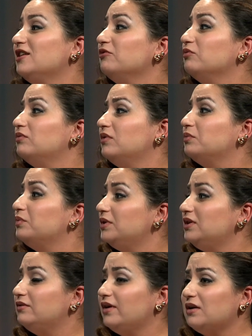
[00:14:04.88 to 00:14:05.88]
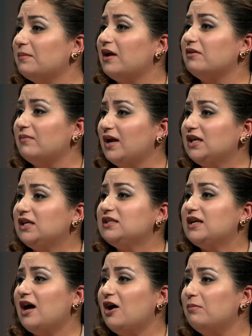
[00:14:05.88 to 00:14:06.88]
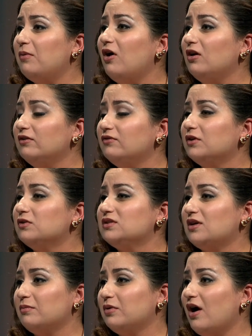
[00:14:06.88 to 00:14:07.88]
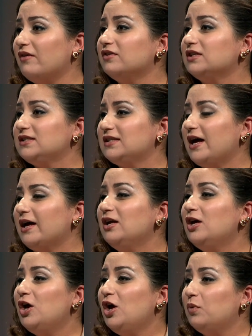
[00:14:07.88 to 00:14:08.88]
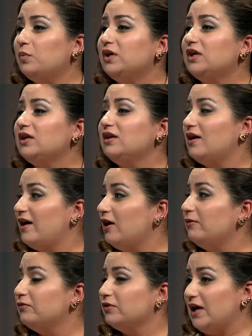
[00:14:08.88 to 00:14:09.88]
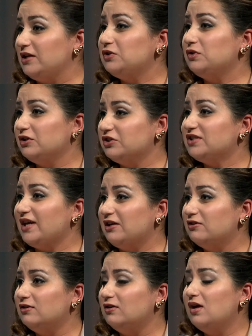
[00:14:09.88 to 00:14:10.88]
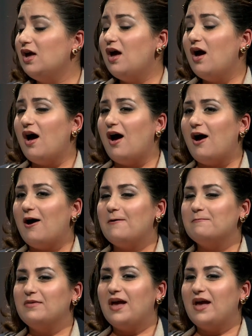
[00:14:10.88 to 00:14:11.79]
a, a really great amount of money to help all of those nonprofits that we helped for that two-year cycle, um,